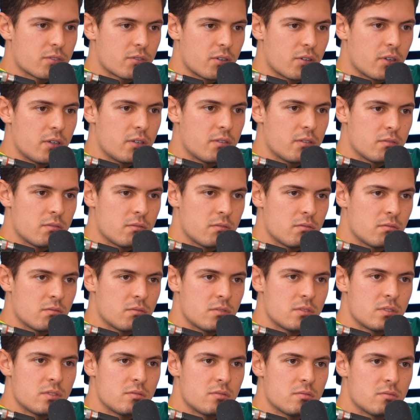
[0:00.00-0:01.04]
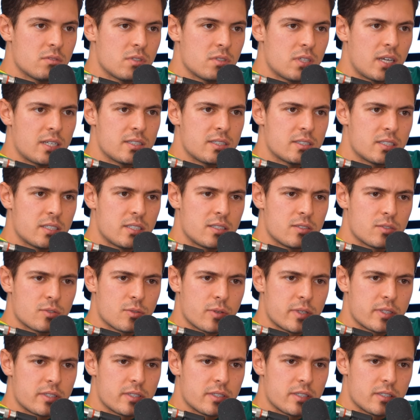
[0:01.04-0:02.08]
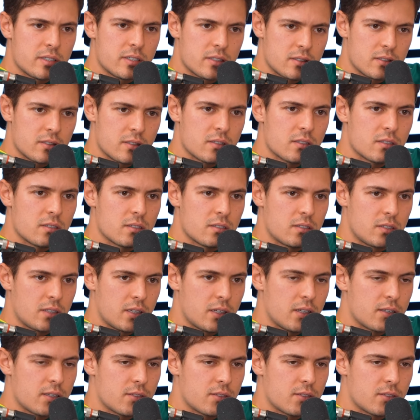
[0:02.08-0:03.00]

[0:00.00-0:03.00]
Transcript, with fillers: around nineteen twenty. Yeah. Yeah.